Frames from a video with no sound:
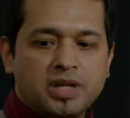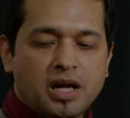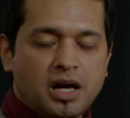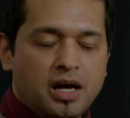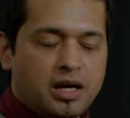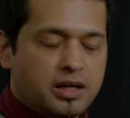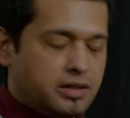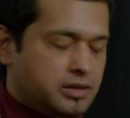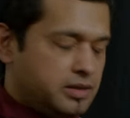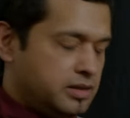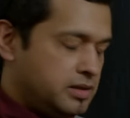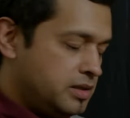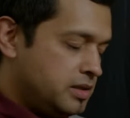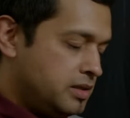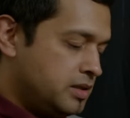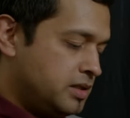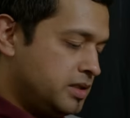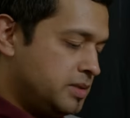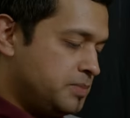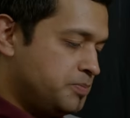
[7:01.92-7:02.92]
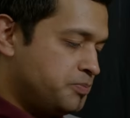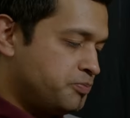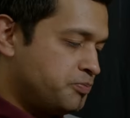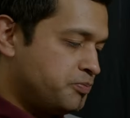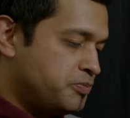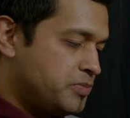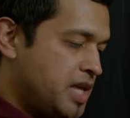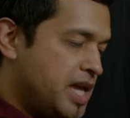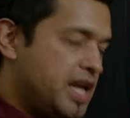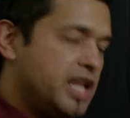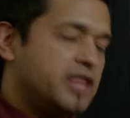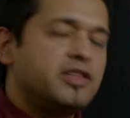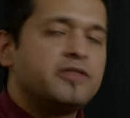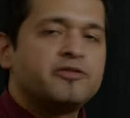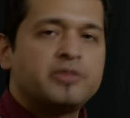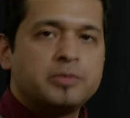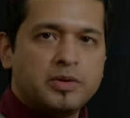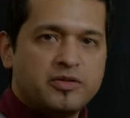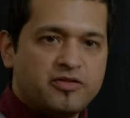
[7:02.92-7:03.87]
gone. Um, anything from